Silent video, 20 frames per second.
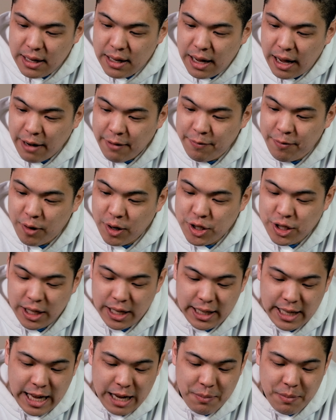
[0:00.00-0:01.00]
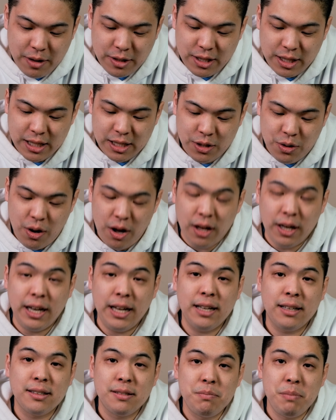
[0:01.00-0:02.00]
Unfortunately, it came out to this quality.
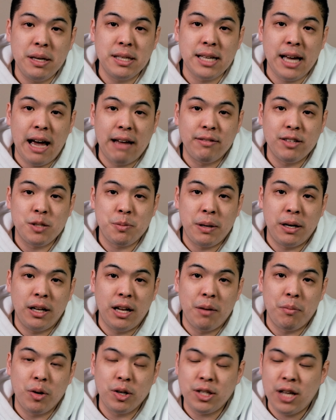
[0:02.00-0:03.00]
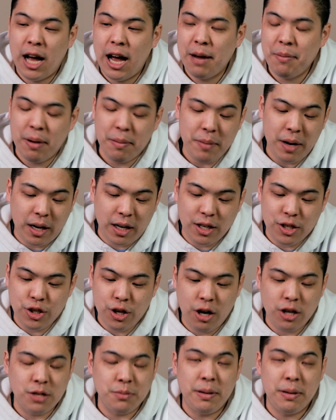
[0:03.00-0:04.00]
It means I have to spend a lot more time. I'm not going to charge him